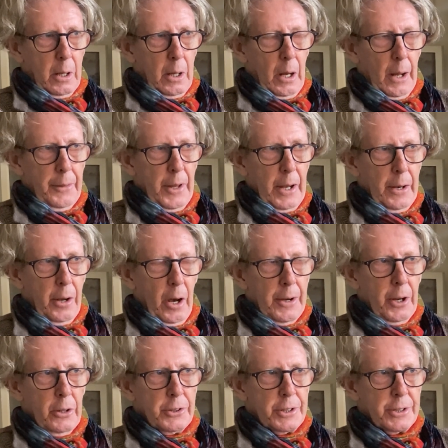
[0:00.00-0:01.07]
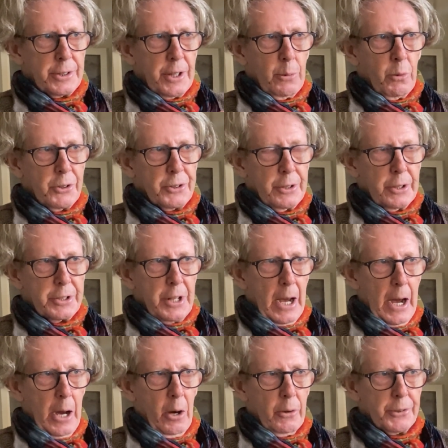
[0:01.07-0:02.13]
and then I noticed there wasn't a
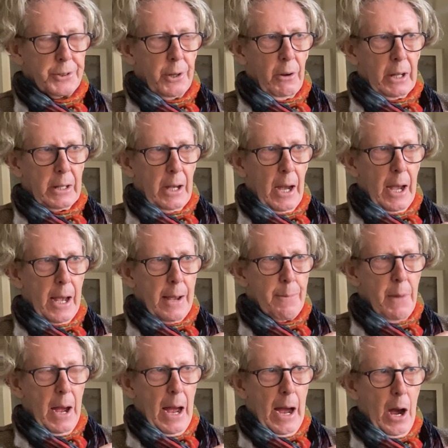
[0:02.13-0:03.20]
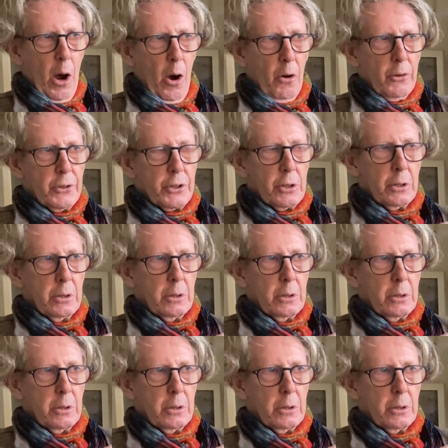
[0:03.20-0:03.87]
towel so I came out